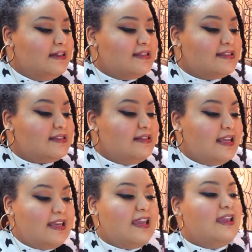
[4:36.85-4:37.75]

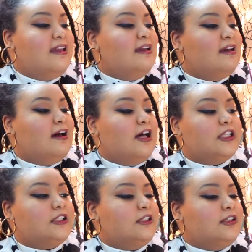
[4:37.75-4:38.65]
sneaking a
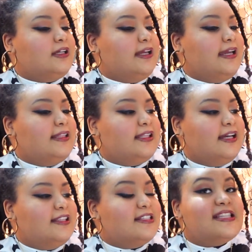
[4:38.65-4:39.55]
look at
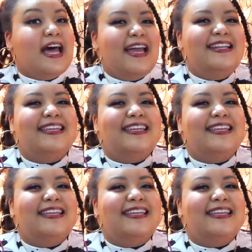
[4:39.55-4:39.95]
the other side?